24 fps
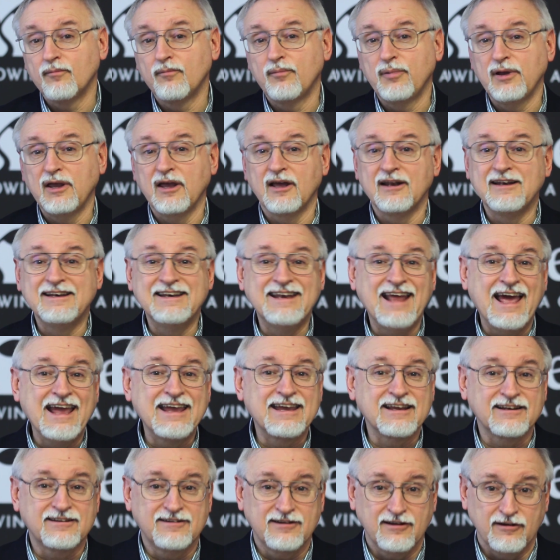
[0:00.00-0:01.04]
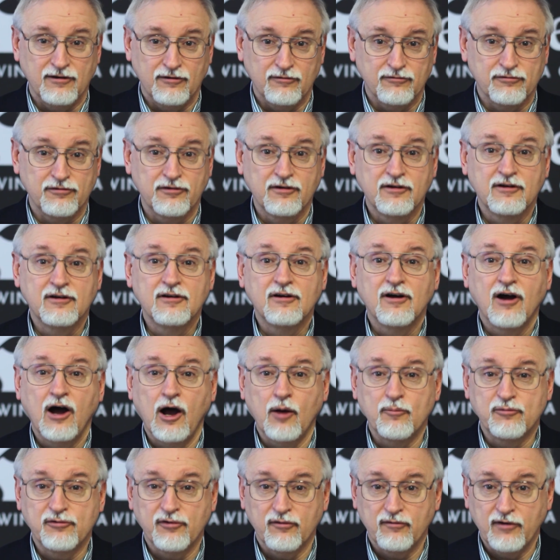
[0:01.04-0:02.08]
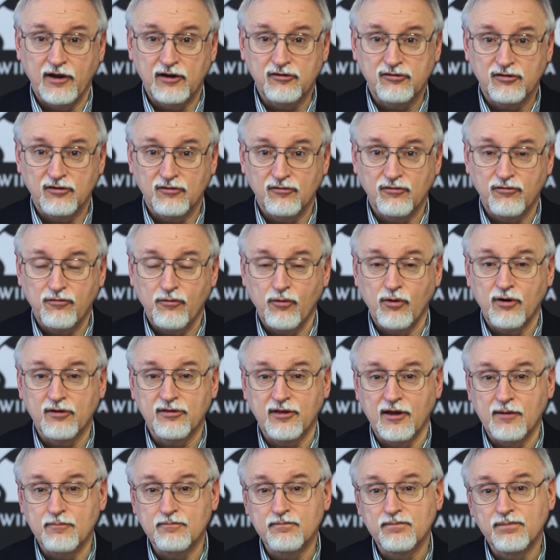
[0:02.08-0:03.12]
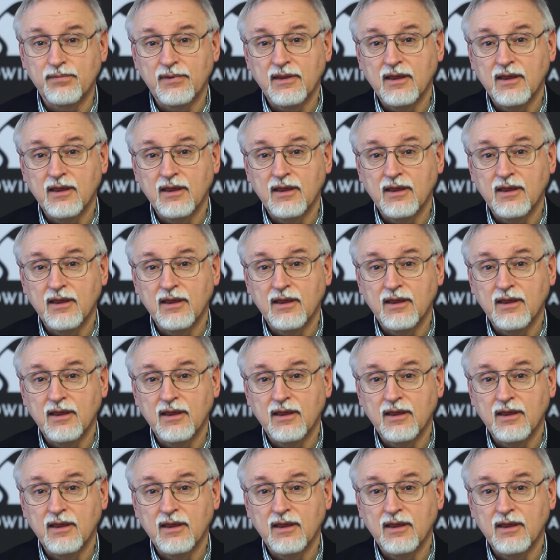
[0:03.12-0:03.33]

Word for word: be a negative observation for them.